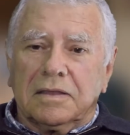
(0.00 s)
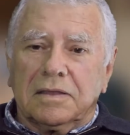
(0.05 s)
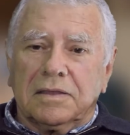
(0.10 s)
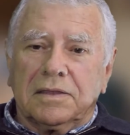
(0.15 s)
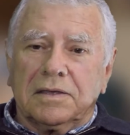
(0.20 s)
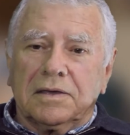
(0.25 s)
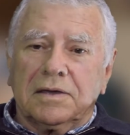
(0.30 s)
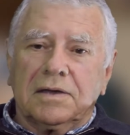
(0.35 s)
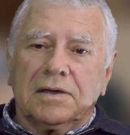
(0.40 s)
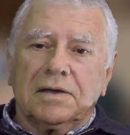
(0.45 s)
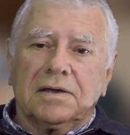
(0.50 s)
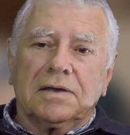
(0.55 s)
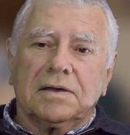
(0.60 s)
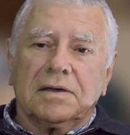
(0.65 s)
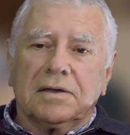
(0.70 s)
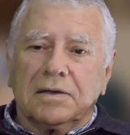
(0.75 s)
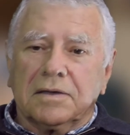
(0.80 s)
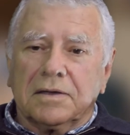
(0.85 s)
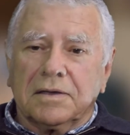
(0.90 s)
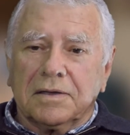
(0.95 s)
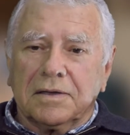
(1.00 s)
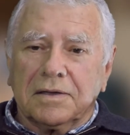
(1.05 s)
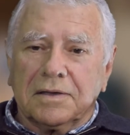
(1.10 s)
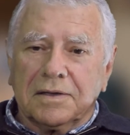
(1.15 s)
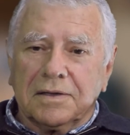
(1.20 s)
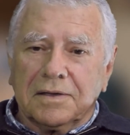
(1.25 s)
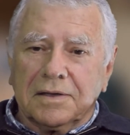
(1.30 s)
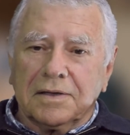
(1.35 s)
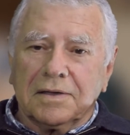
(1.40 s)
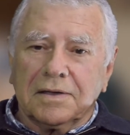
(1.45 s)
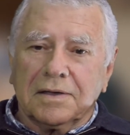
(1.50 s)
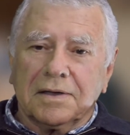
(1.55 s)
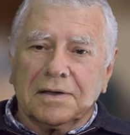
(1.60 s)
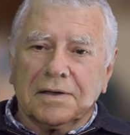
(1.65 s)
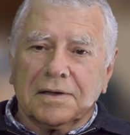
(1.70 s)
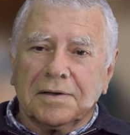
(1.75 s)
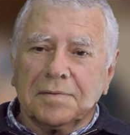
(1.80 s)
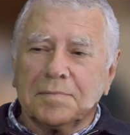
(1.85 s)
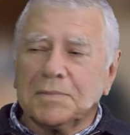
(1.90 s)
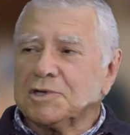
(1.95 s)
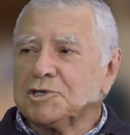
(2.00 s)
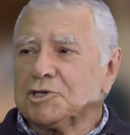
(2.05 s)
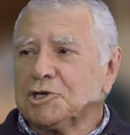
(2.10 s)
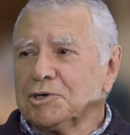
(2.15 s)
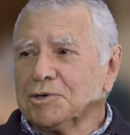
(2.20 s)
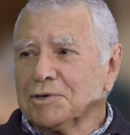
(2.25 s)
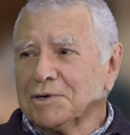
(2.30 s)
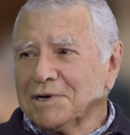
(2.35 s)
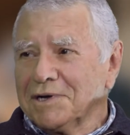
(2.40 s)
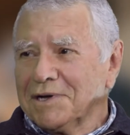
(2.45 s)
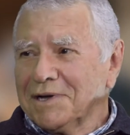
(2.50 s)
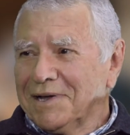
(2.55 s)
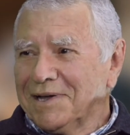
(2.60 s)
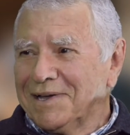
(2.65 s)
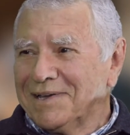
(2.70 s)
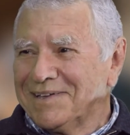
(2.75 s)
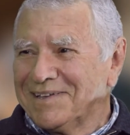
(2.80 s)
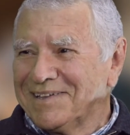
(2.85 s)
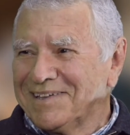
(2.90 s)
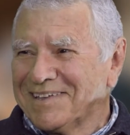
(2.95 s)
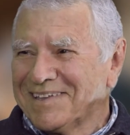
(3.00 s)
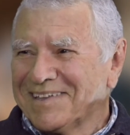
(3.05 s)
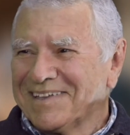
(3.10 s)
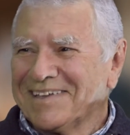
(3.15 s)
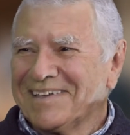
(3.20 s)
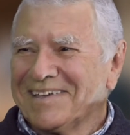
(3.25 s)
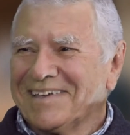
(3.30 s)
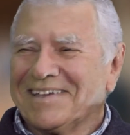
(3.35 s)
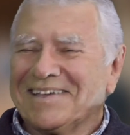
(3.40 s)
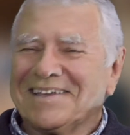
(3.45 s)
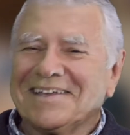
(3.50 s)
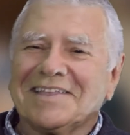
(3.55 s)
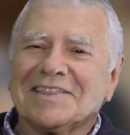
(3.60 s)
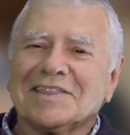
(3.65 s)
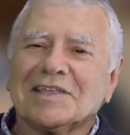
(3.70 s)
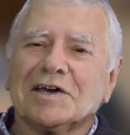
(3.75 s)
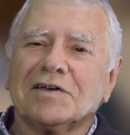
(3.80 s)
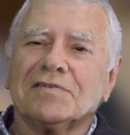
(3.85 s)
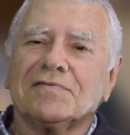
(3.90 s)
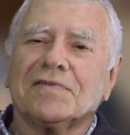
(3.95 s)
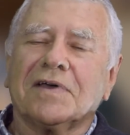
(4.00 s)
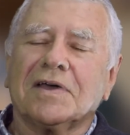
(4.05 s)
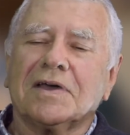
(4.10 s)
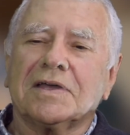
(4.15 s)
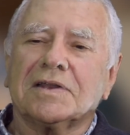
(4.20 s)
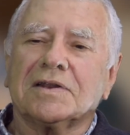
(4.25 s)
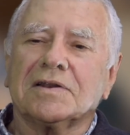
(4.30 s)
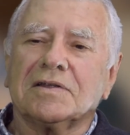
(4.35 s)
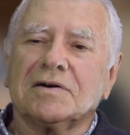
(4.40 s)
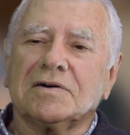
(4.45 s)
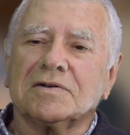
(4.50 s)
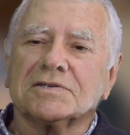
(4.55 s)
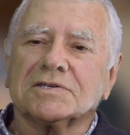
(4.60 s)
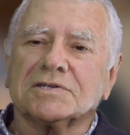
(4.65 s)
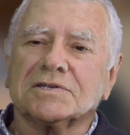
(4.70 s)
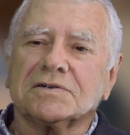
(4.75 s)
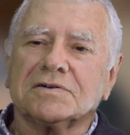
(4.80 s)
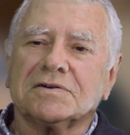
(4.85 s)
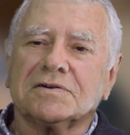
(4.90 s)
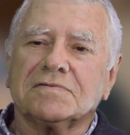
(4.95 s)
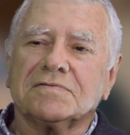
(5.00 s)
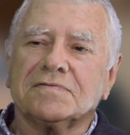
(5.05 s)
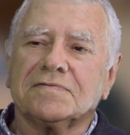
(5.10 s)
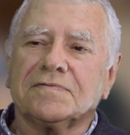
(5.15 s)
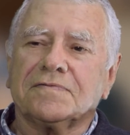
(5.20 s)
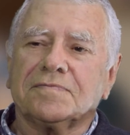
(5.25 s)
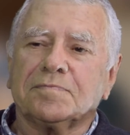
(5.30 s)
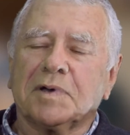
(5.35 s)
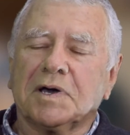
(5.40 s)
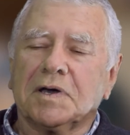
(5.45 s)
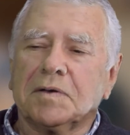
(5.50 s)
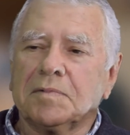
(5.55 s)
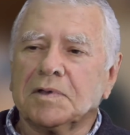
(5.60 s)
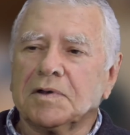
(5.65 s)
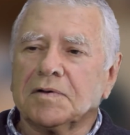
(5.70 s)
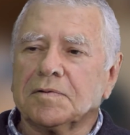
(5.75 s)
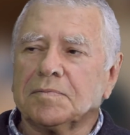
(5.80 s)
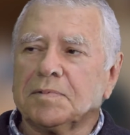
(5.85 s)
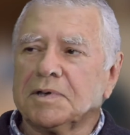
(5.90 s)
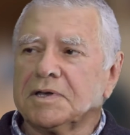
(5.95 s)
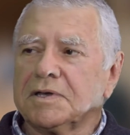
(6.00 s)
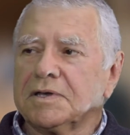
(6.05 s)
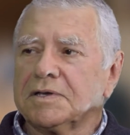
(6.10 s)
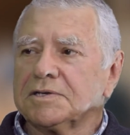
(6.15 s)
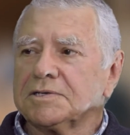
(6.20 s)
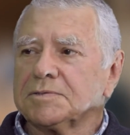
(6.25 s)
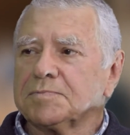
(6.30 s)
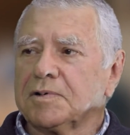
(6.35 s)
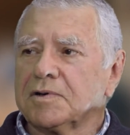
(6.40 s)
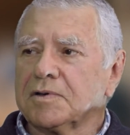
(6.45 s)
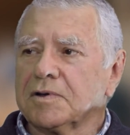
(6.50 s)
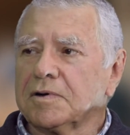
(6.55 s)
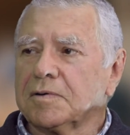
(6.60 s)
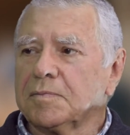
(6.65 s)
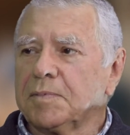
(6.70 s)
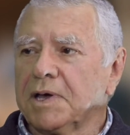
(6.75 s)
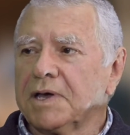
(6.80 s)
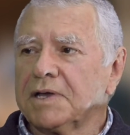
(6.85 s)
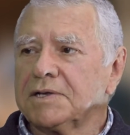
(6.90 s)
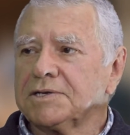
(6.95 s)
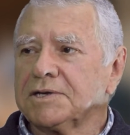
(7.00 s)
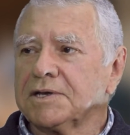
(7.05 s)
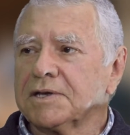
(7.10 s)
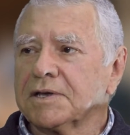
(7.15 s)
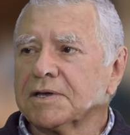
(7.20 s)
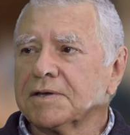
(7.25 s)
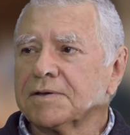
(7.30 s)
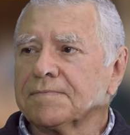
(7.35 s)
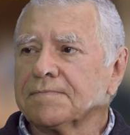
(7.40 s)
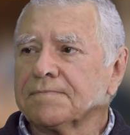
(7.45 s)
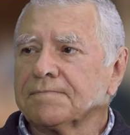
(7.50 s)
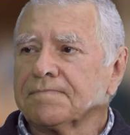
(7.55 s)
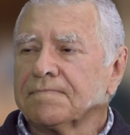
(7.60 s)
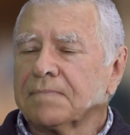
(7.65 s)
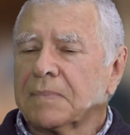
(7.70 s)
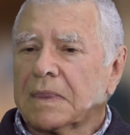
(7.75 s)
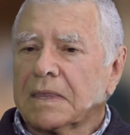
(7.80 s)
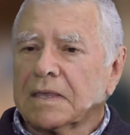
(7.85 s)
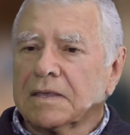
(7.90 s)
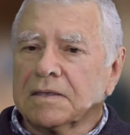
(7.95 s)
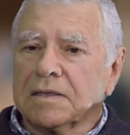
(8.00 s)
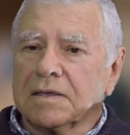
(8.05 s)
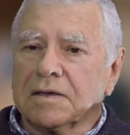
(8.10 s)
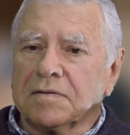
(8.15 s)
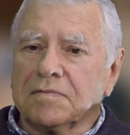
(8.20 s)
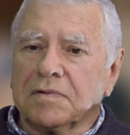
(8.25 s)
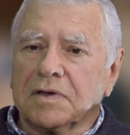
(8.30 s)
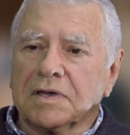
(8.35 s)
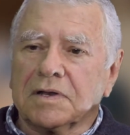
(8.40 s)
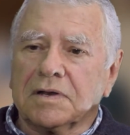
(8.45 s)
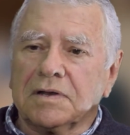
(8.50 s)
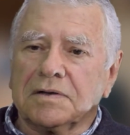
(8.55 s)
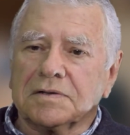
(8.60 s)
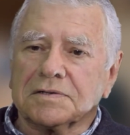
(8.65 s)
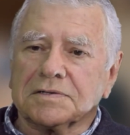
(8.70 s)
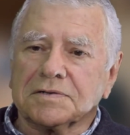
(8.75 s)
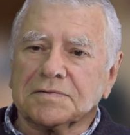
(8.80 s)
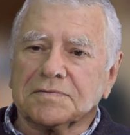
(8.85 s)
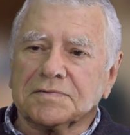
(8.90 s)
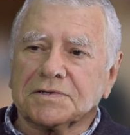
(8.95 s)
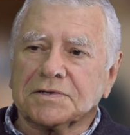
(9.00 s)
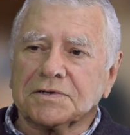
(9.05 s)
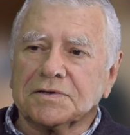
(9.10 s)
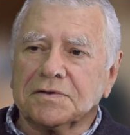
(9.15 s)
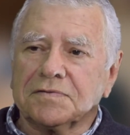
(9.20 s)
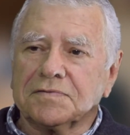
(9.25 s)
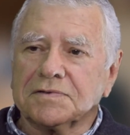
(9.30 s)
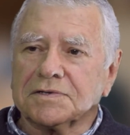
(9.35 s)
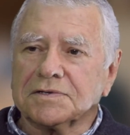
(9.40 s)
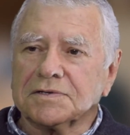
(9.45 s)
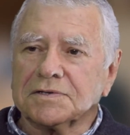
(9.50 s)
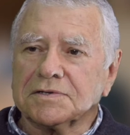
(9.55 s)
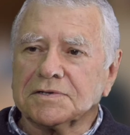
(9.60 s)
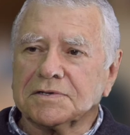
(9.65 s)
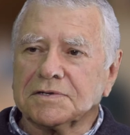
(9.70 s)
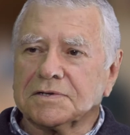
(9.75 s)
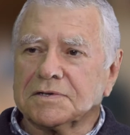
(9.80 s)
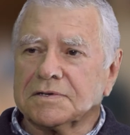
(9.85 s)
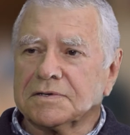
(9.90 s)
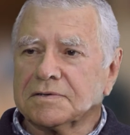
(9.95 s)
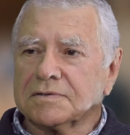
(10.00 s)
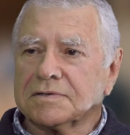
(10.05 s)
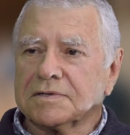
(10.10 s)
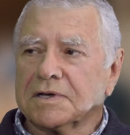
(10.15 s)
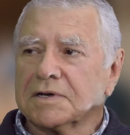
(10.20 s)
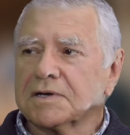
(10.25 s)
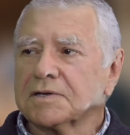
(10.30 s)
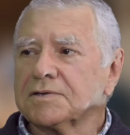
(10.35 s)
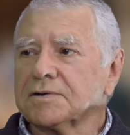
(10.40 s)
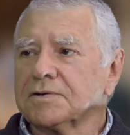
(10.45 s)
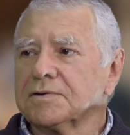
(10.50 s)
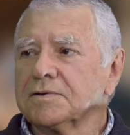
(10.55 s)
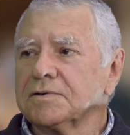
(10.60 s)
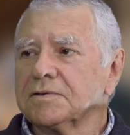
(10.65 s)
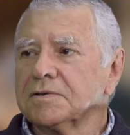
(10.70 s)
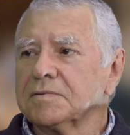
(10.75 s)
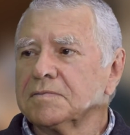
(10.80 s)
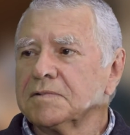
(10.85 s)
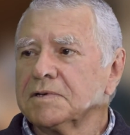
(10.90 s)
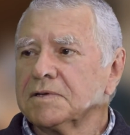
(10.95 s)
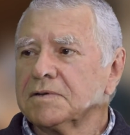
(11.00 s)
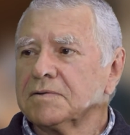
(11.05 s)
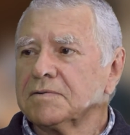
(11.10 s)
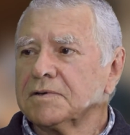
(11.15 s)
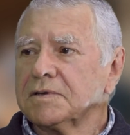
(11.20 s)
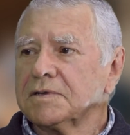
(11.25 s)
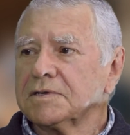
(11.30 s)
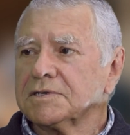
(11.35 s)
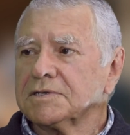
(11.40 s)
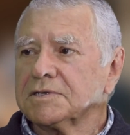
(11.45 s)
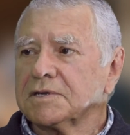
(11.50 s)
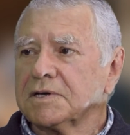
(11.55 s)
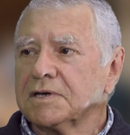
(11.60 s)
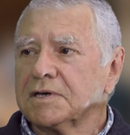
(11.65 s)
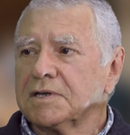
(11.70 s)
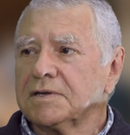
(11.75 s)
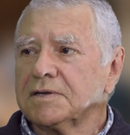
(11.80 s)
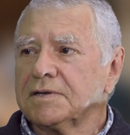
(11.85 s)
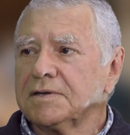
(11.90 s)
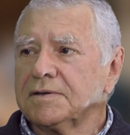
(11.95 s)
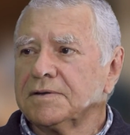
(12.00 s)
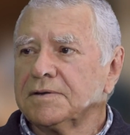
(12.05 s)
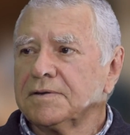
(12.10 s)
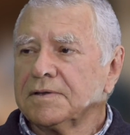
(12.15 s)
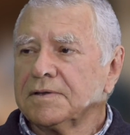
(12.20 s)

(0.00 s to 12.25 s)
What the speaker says: They're mature. They've had lots of pavement repairs, pothole patching. They've had lots of services dug through them and reinstated.